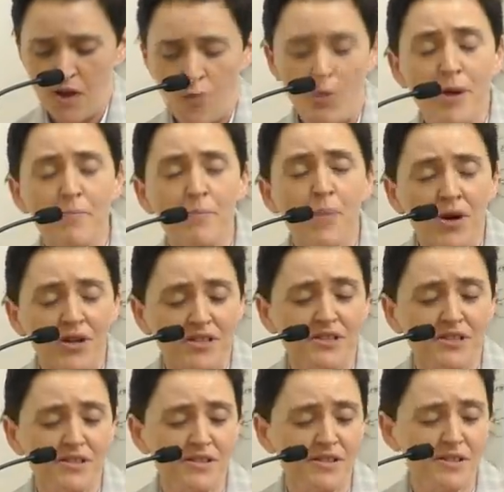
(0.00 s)
We
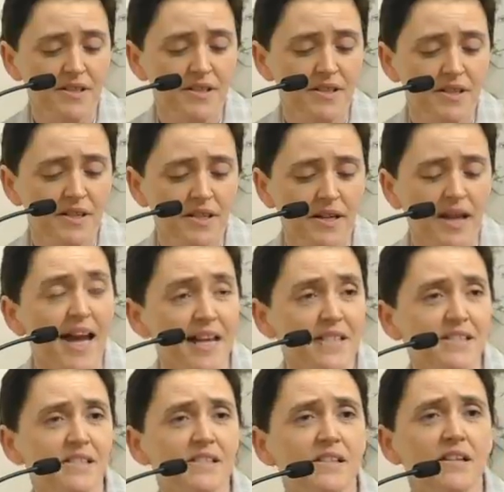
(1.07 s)
must
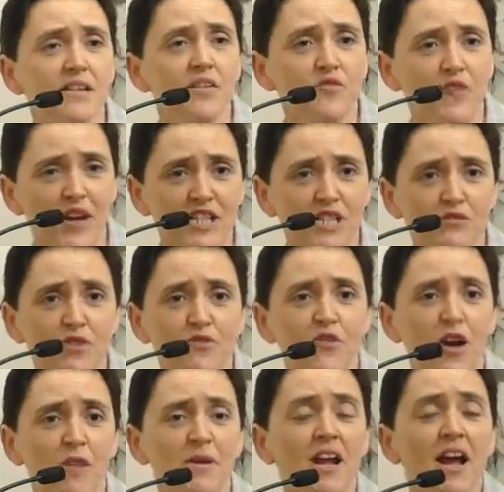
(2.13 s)
end factory
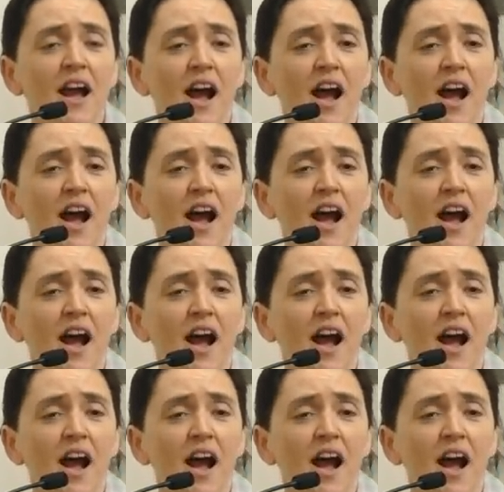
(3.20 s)
farming.